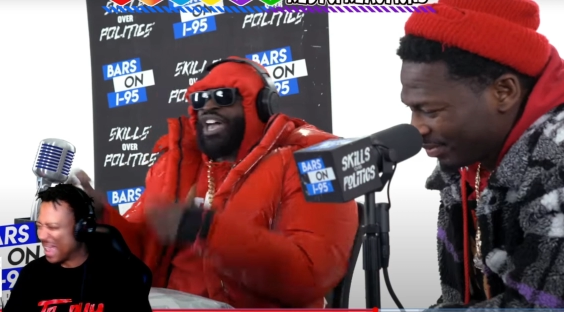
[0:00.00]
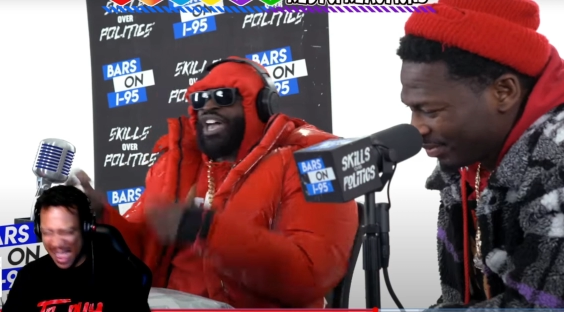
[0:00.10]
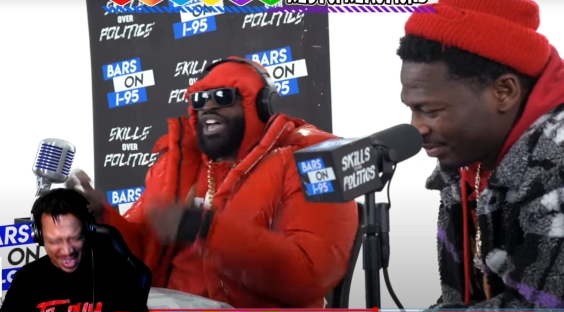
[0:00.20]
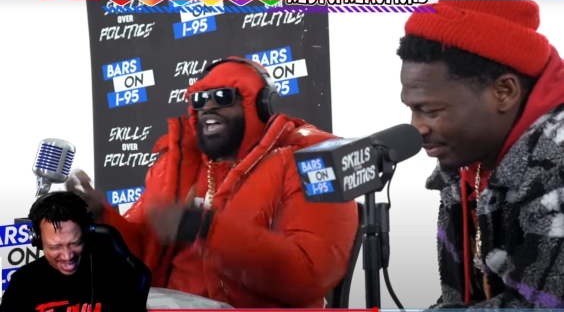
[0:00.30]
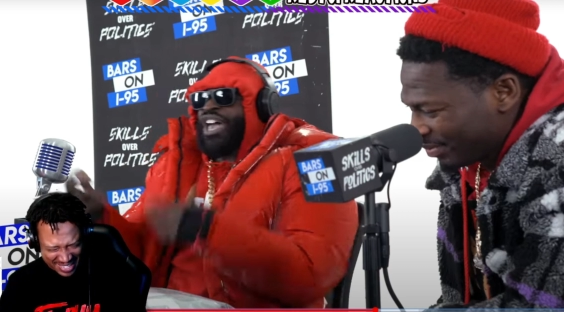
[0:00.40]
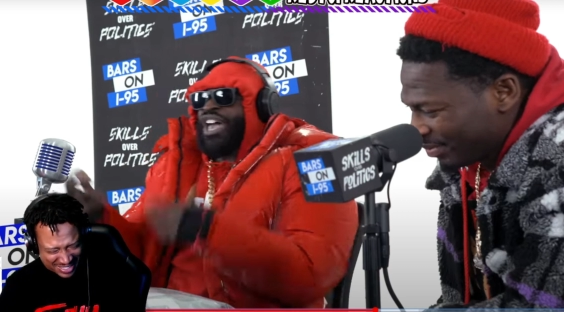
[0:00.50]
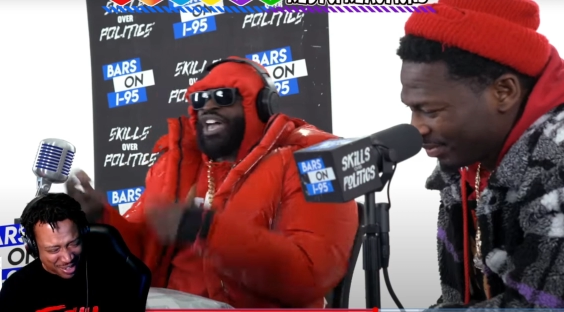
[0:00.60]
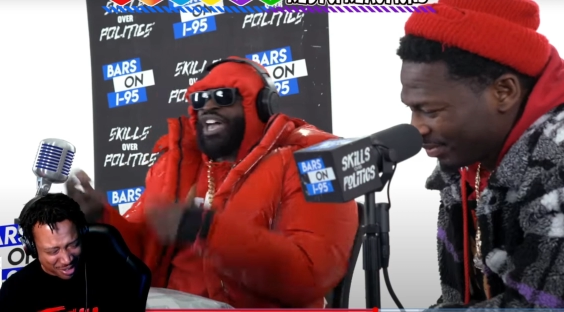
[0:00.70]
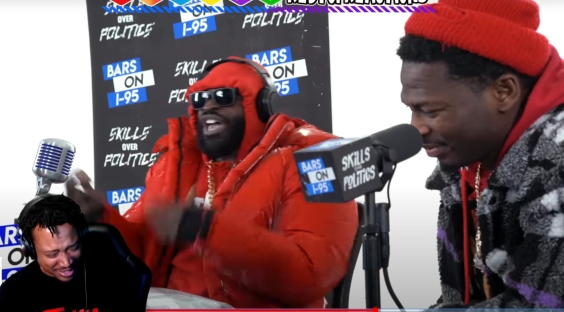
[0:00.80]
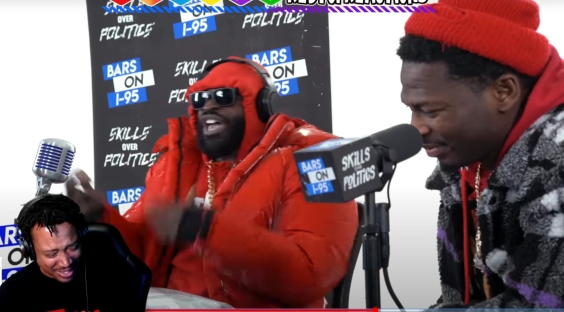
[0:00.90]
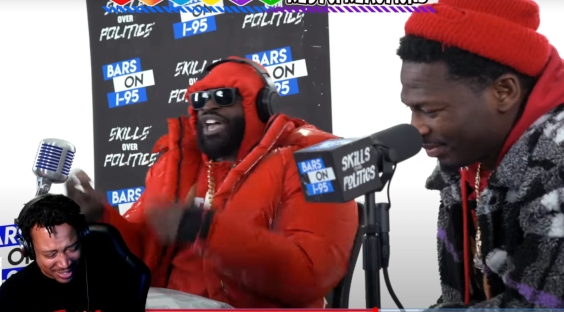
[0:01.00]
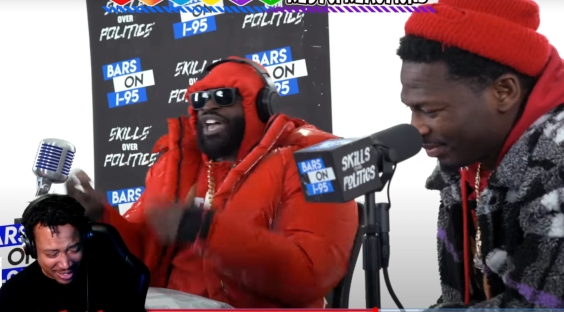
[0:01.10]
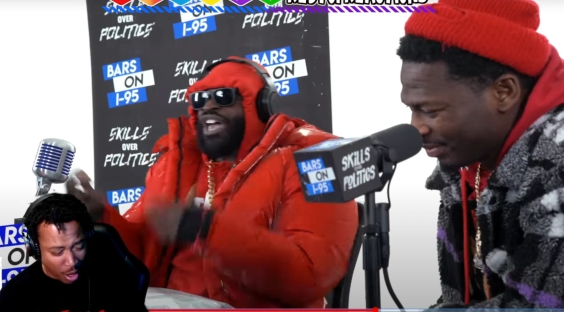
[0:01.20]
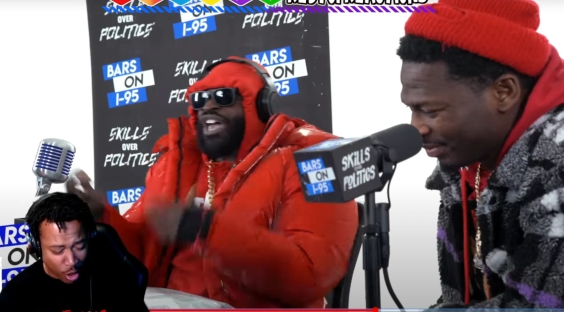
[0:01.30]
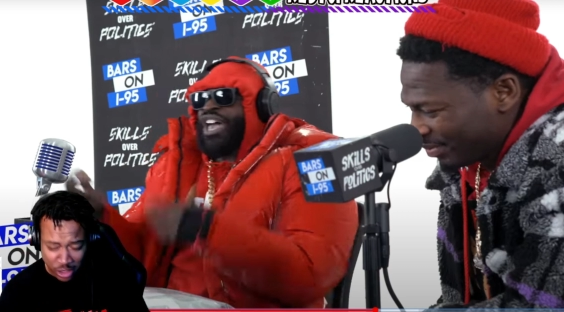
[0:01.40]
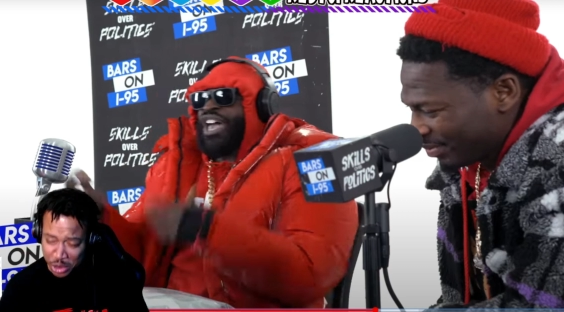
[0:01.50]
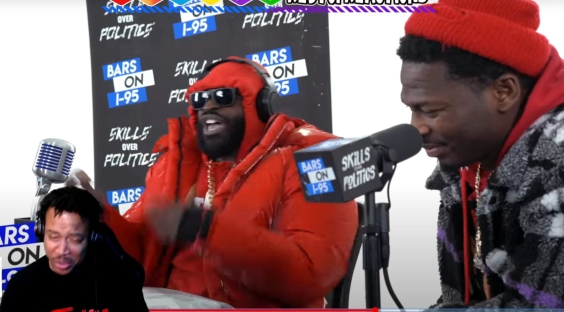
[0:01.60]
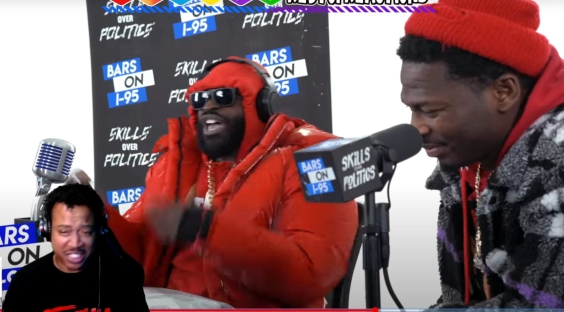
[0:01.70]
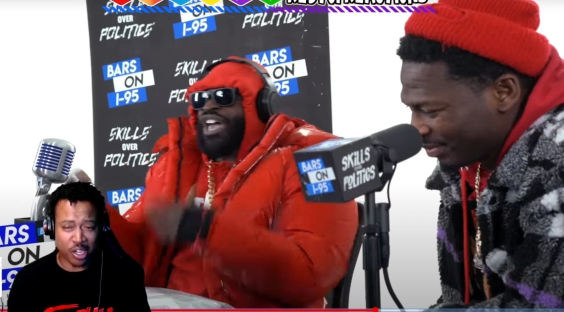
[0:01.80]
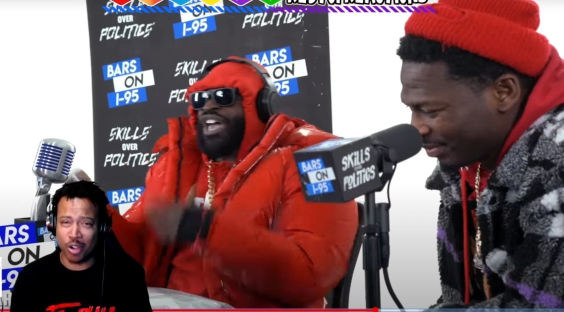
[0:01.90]
Speaker 1: Hey, he's talking. He all
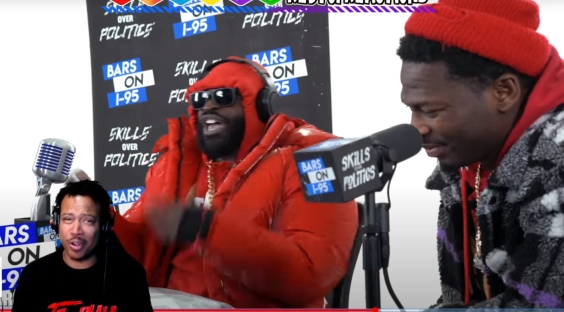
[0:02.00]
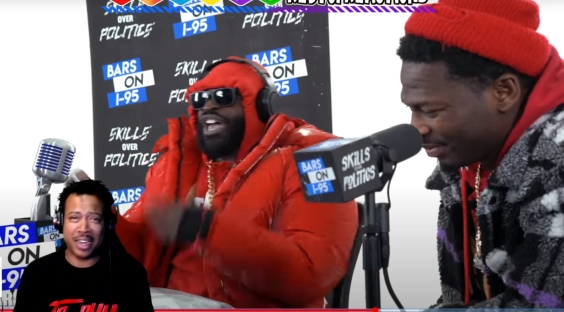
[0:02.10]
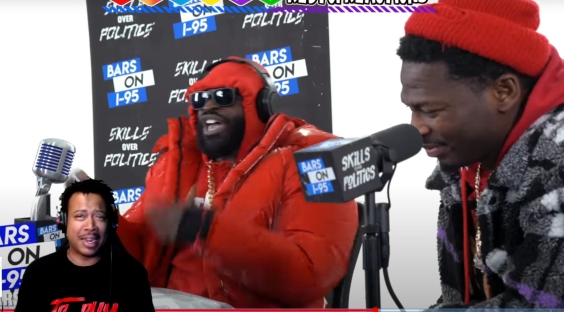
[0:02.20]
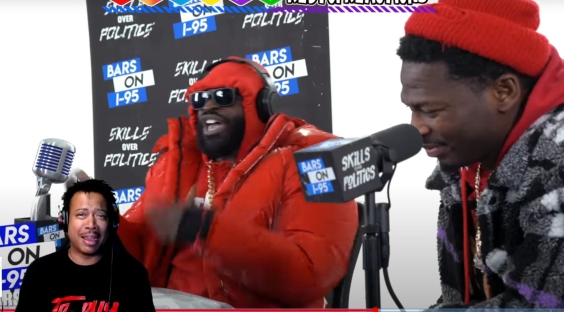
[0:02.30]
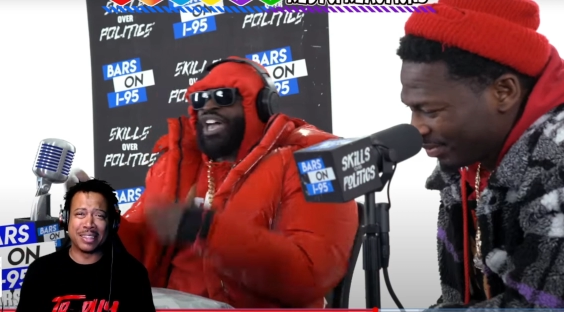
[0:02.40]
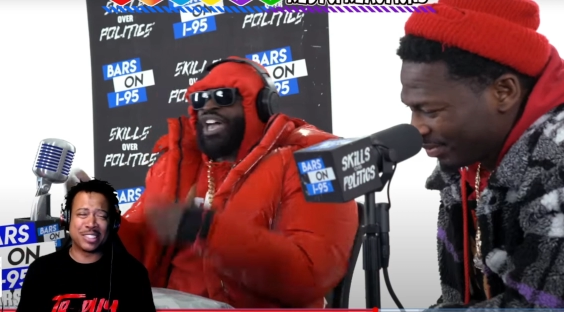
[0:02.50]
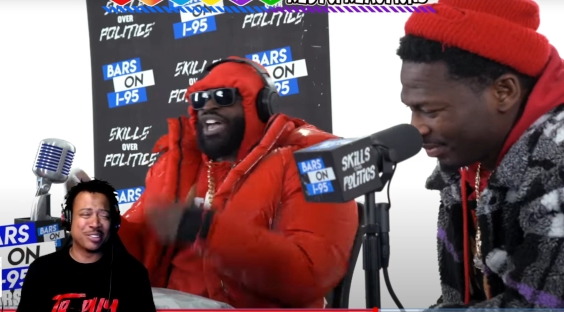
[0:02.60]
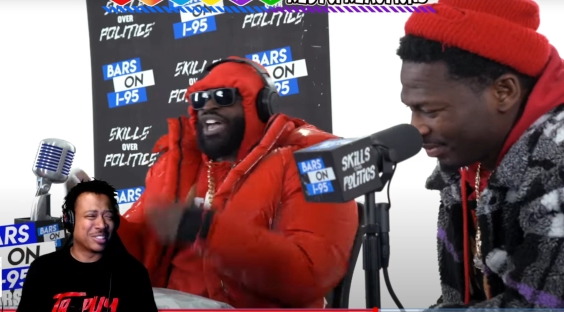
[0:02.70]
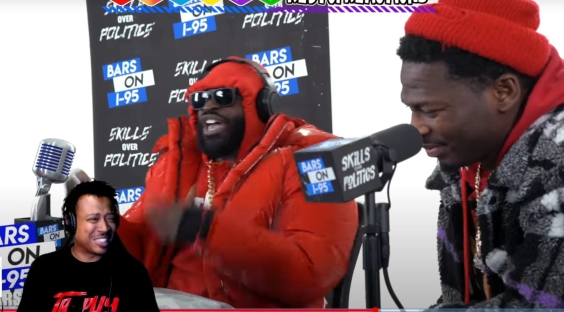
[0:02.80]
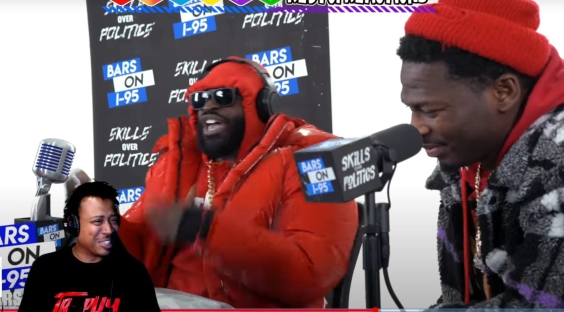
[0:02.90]
street talk right now too.